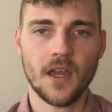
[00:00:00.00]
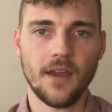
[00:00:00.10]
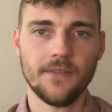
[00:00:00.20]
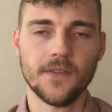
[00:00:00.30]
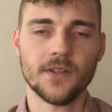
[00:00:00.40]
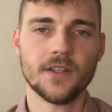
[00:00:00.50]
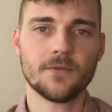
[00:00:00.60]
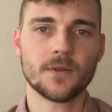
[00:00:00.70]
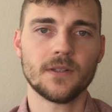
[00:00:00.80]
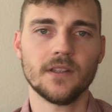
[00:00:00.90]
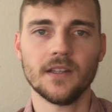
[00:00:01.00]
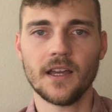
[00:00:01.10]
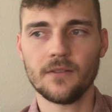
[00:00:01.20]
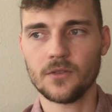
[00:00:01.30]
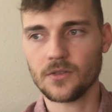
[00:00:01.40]
and the different
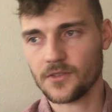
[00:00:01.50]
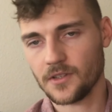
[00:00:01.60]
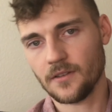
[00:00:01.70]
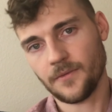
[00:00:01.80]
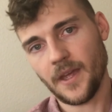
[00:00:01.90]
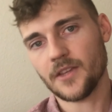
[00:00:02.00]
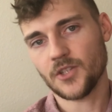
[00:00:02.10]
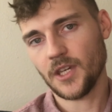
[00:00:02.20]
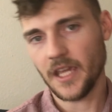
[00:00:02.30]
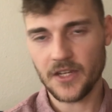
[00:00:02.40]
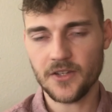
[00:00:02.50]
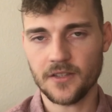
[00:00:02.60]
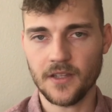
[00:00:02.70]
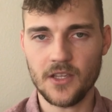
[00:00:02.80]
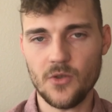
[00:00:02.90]
levels of
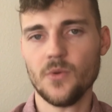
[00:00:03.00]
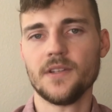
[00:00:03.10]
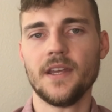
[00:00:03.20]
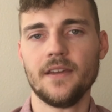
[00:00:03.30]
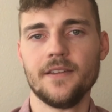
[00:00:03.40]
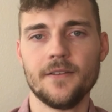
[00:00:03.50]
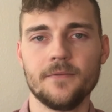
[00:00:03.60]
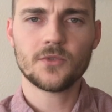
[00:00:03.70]
education that you attain.